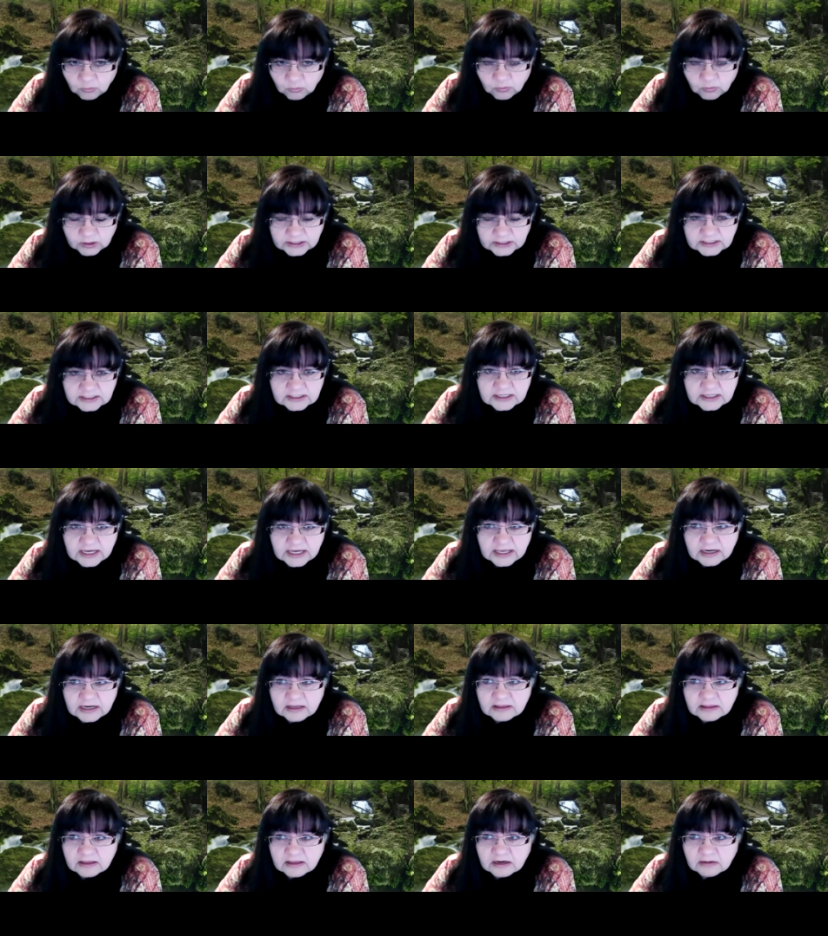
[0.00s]
what's the
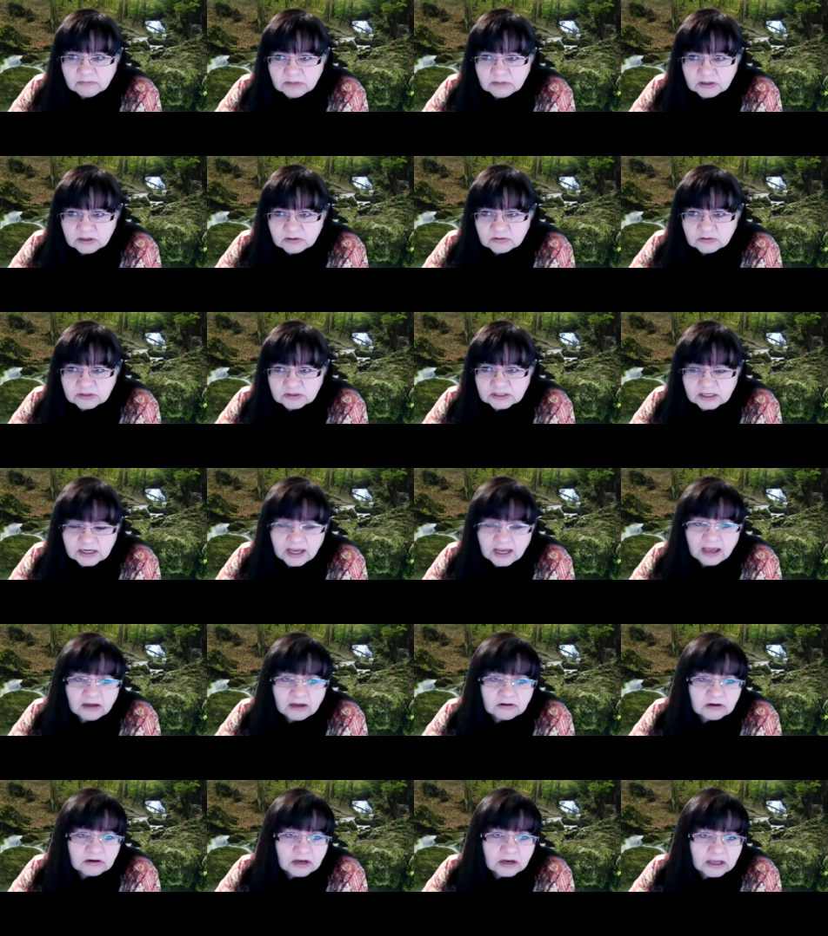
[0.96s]
data that I'm using
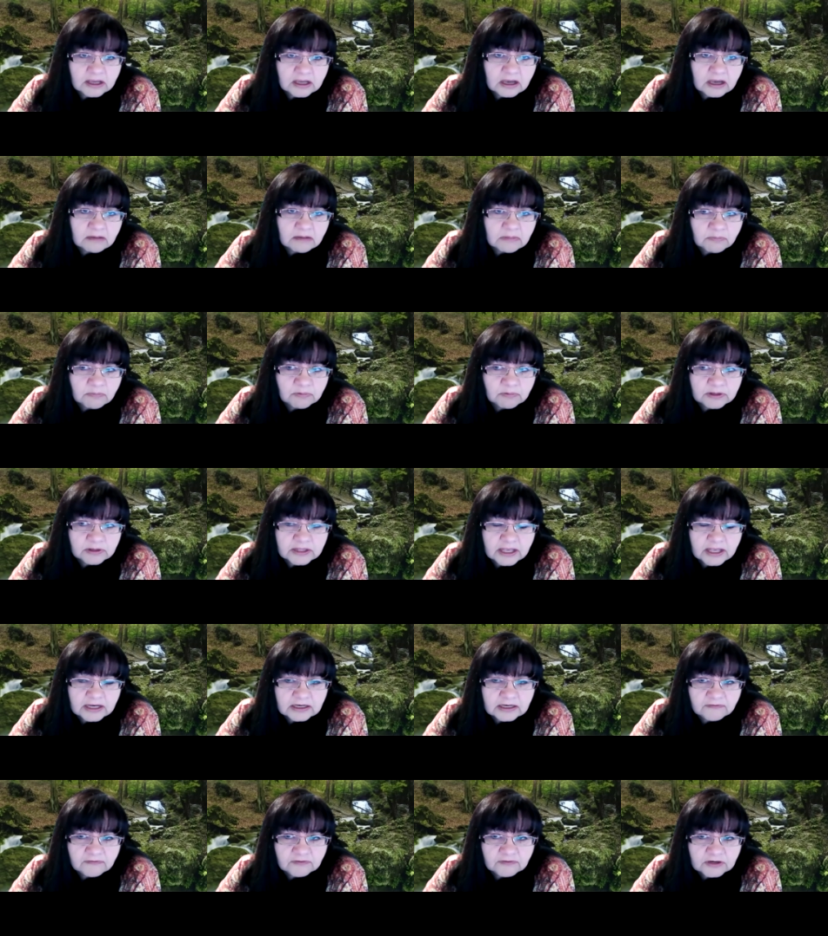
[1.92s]
and how did I come up with
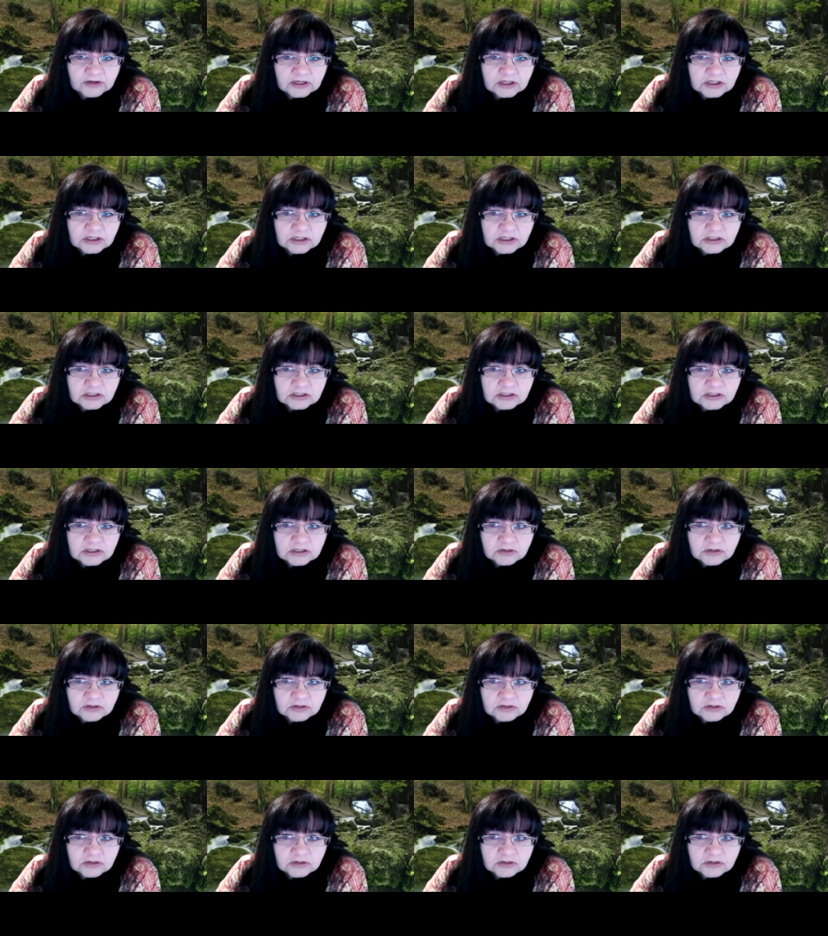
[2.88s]
that definition?